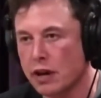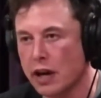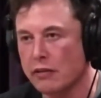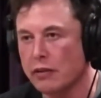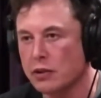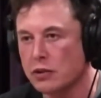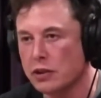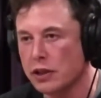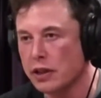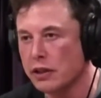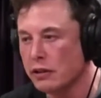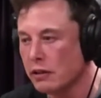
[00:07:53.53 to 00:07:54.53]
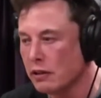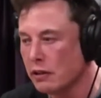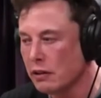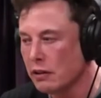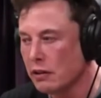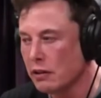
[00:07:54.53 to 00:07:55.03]
And eventually,
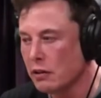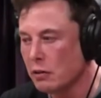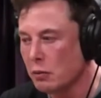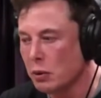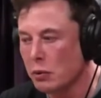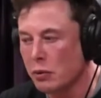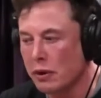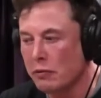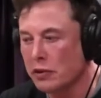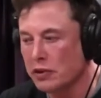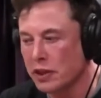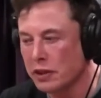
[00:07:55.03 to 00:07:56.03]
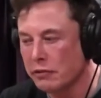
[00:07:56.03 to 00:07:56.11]
we will represent